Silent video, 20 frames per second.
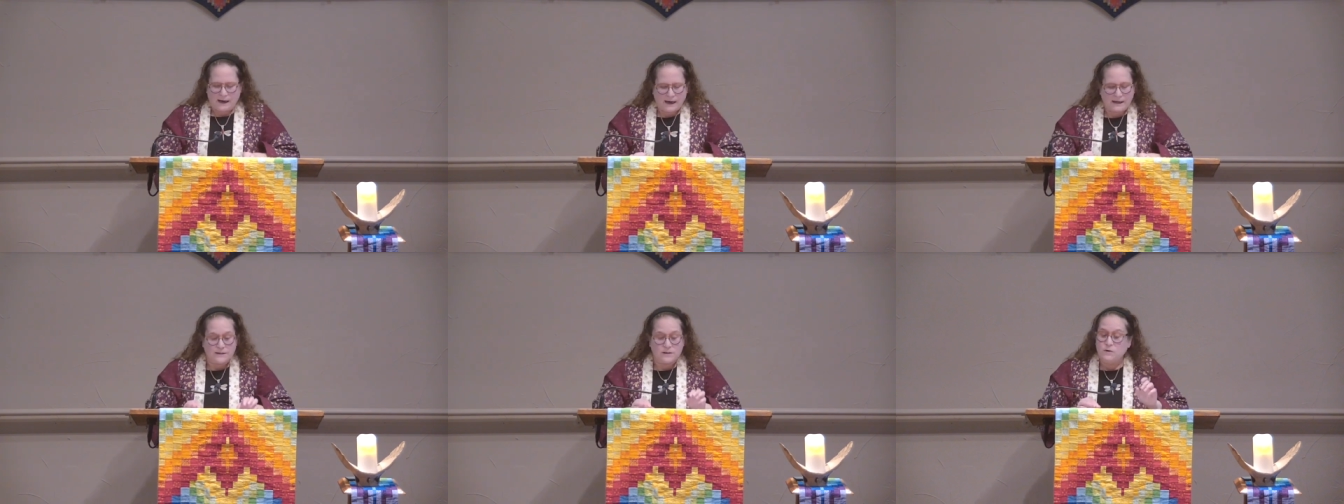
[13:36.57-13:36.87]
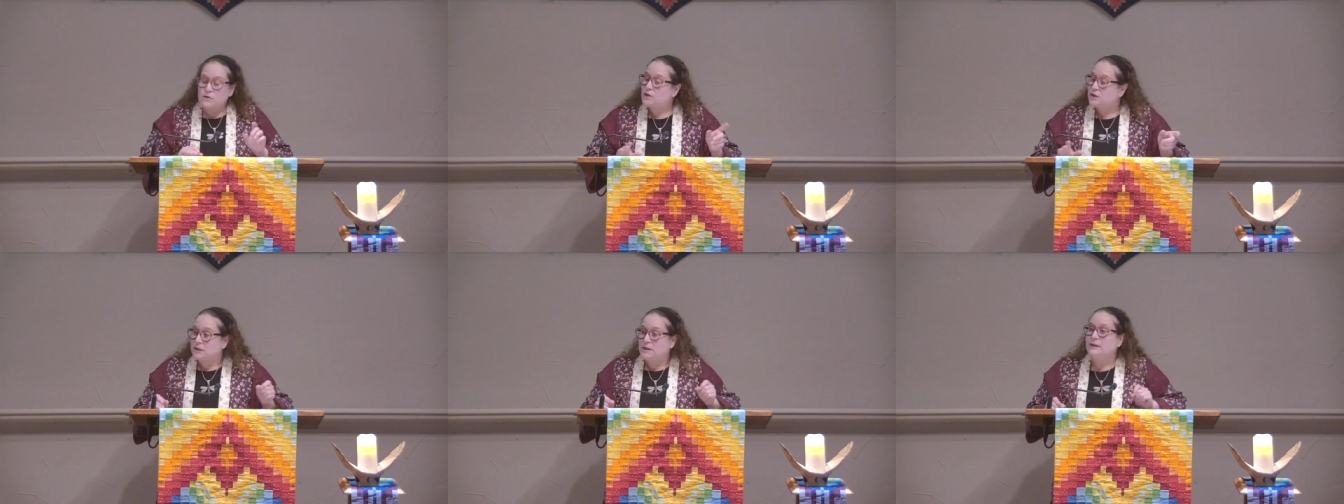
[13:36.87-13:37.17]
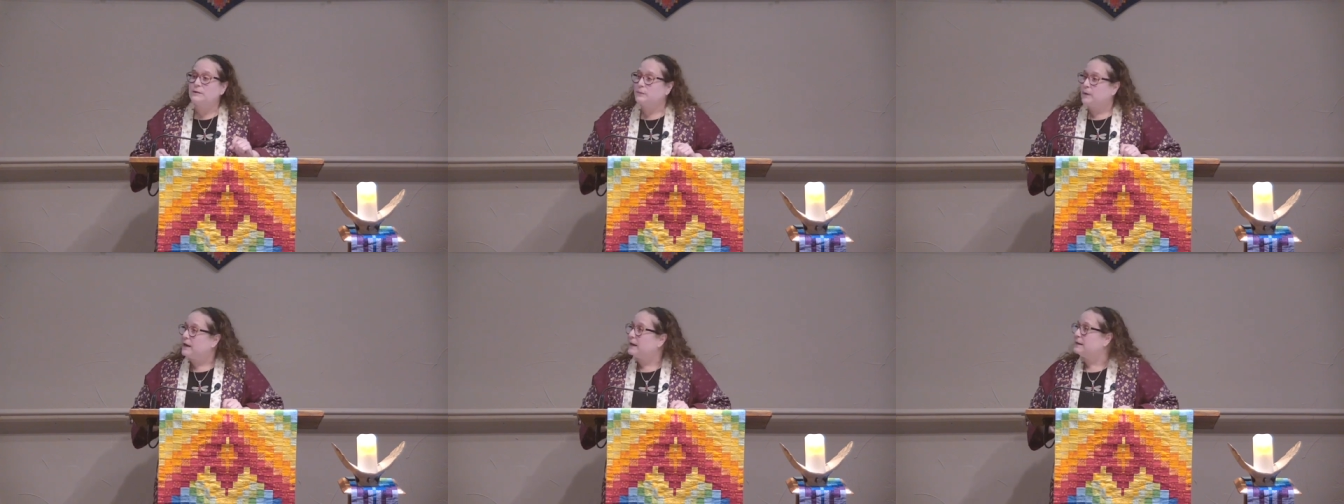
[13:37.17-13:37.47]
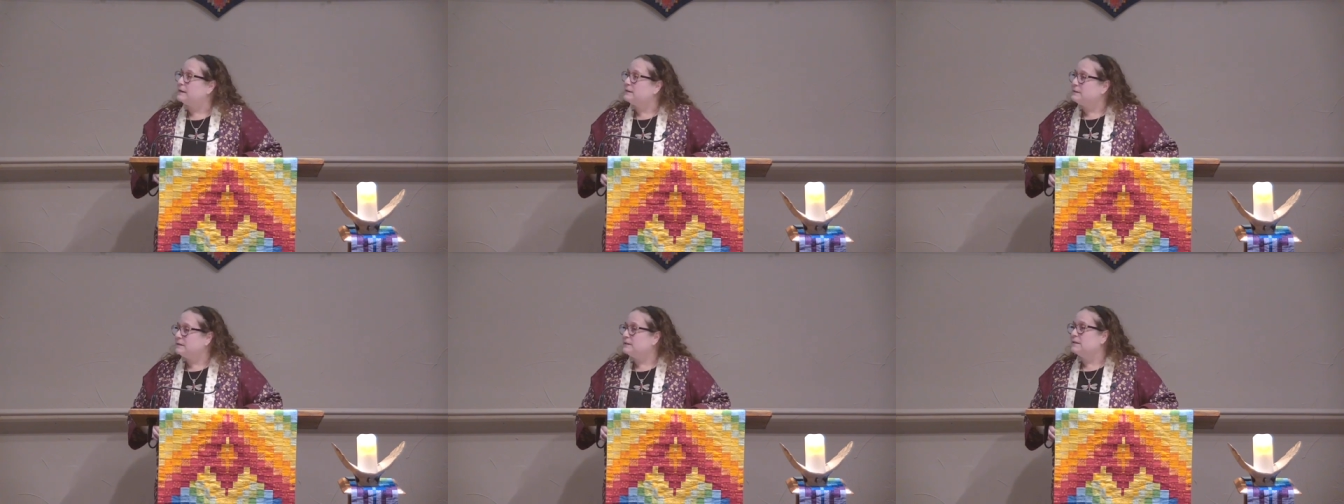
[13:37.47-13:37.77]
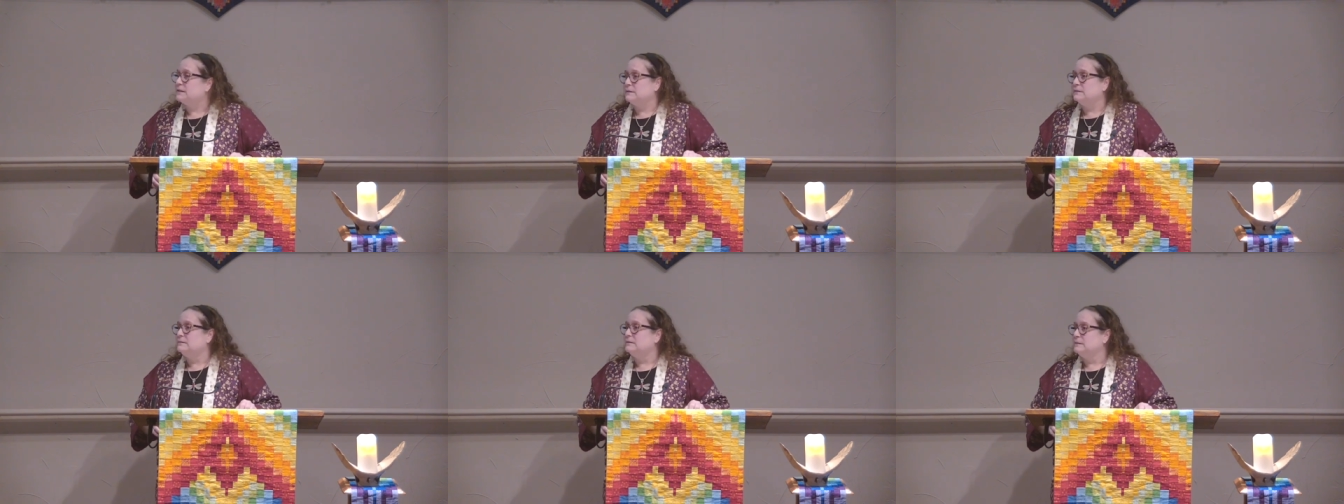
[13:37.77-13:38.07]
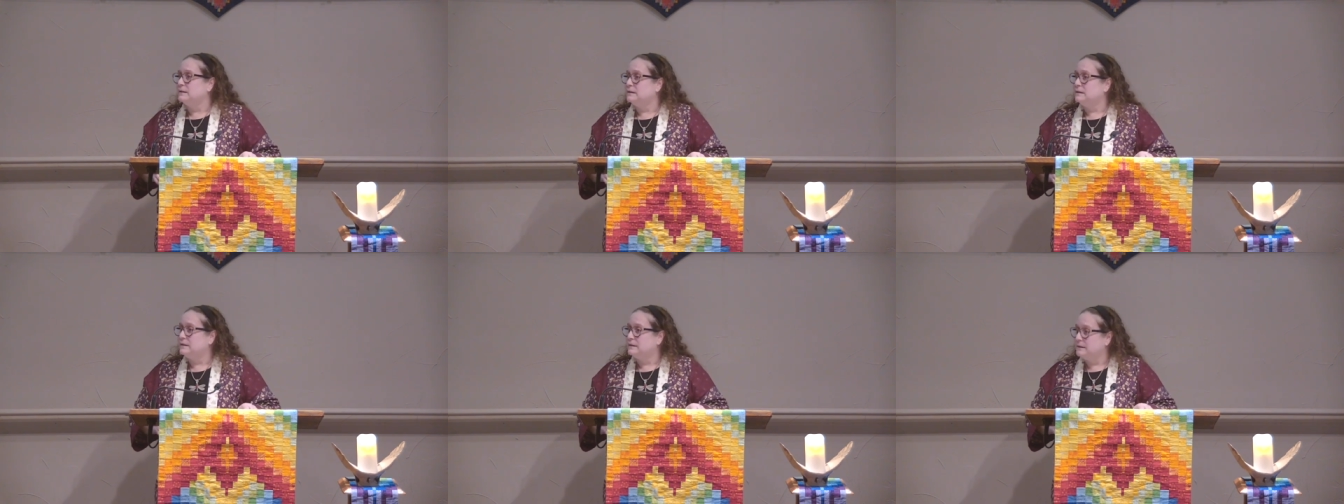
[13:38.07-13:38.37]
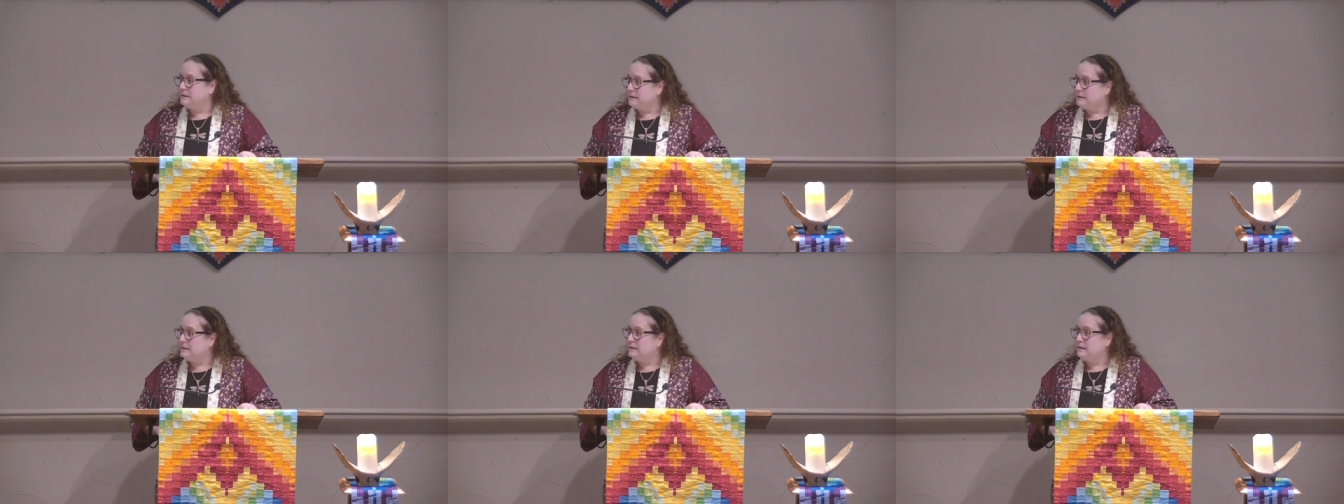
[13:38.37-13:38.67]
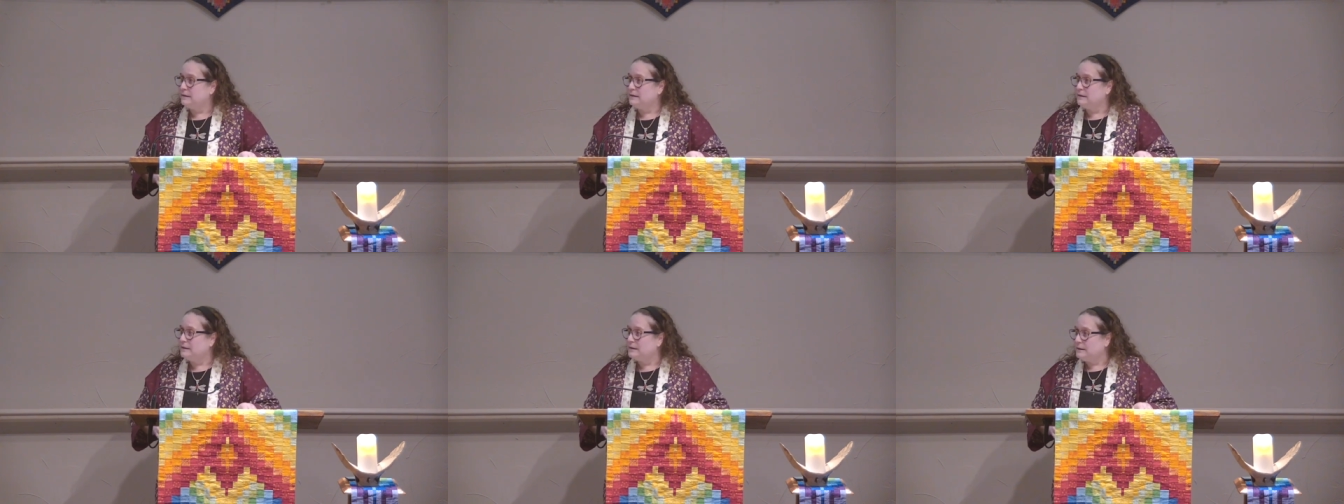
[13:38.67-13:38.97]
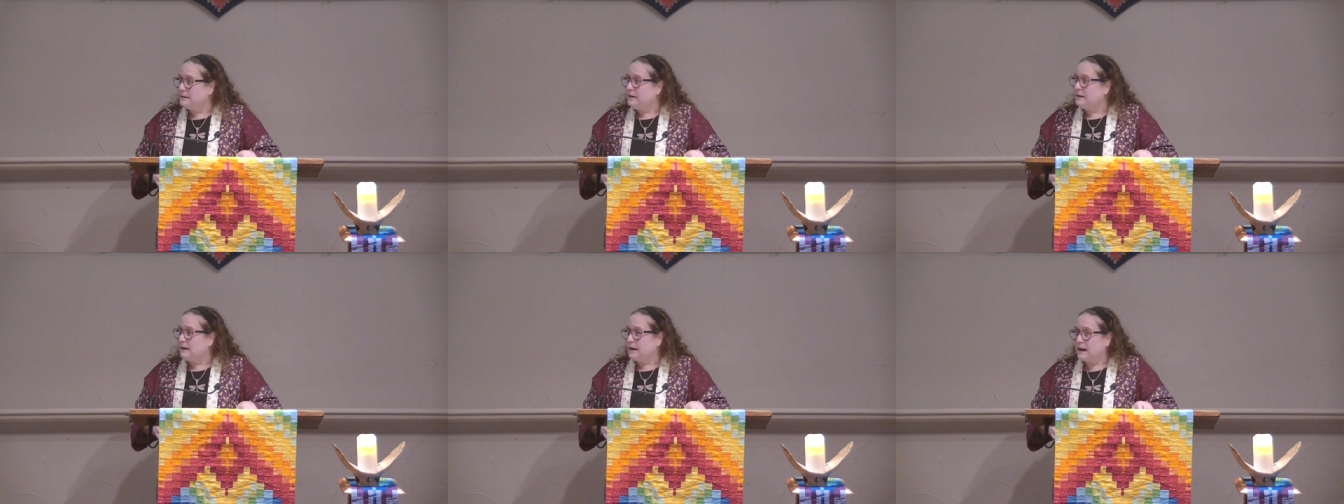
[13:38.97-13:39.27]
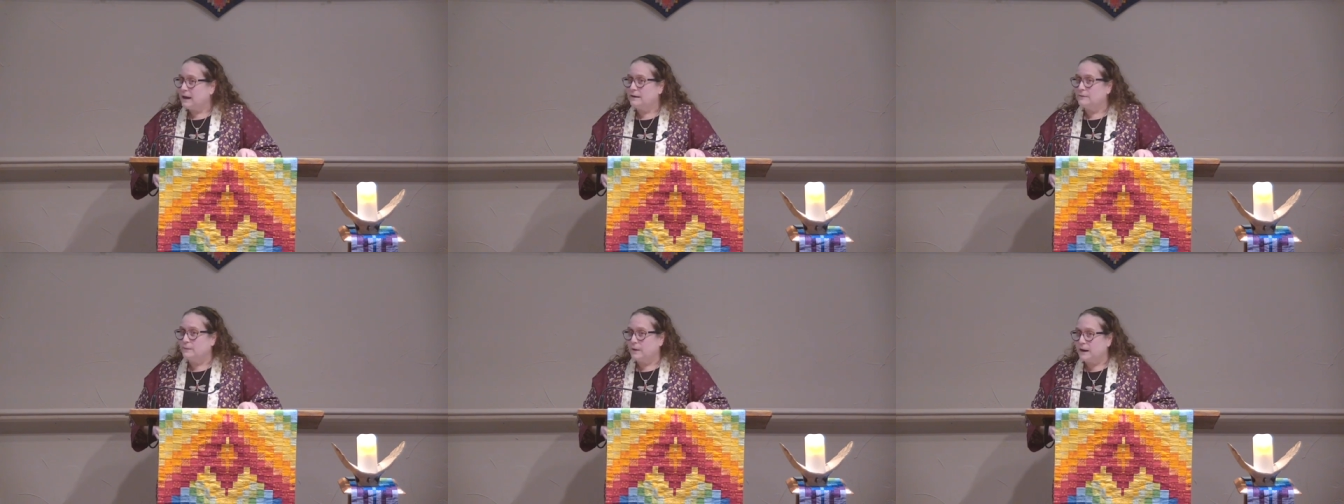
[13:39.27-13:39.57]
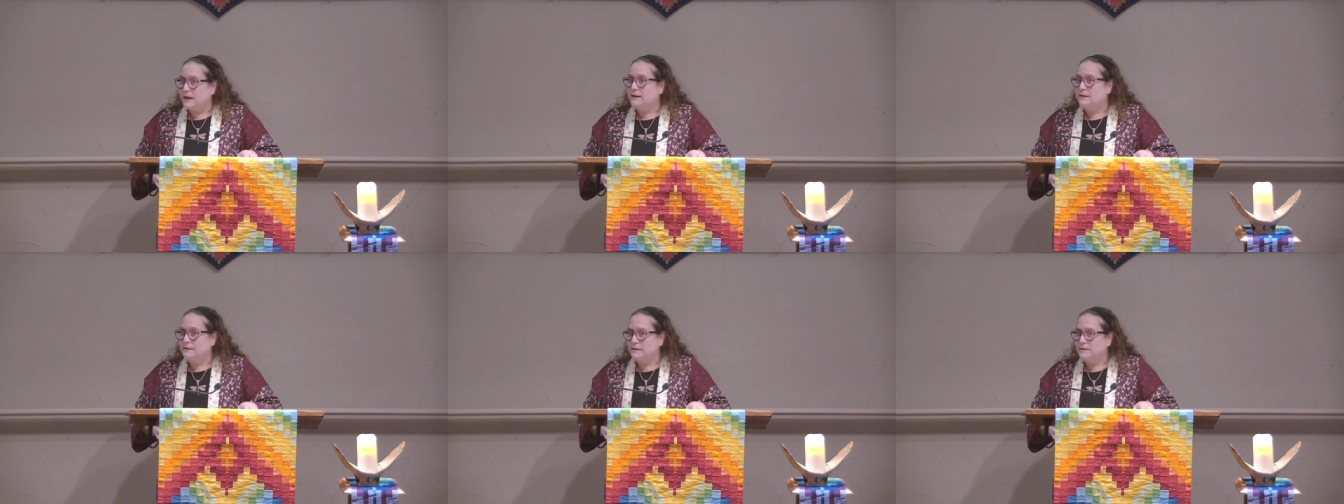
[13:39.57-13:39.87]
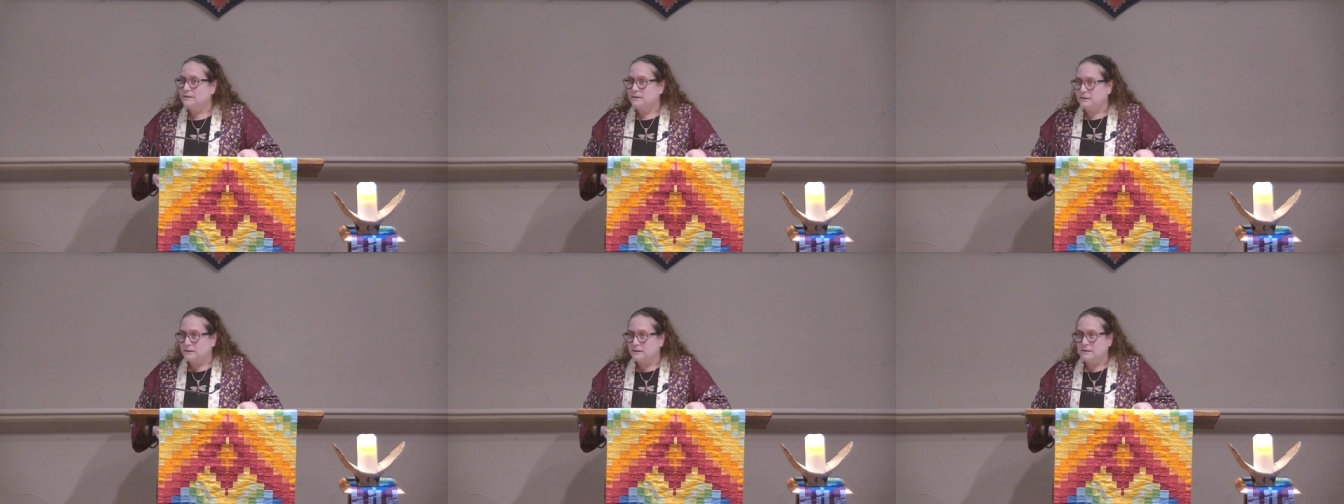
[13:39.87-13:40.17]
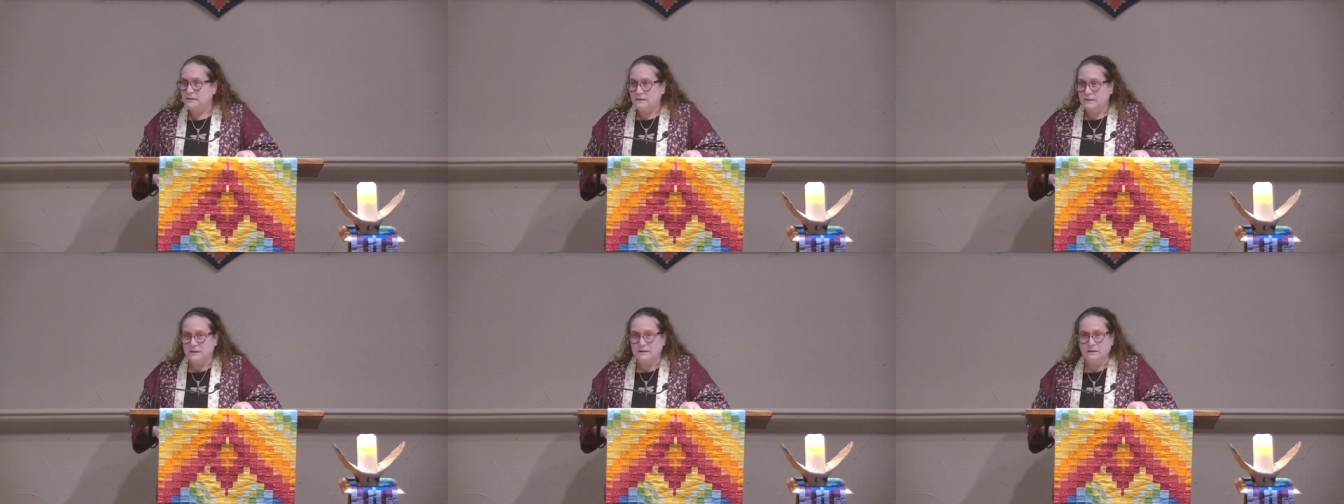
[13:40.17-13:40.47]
And so she waits and waits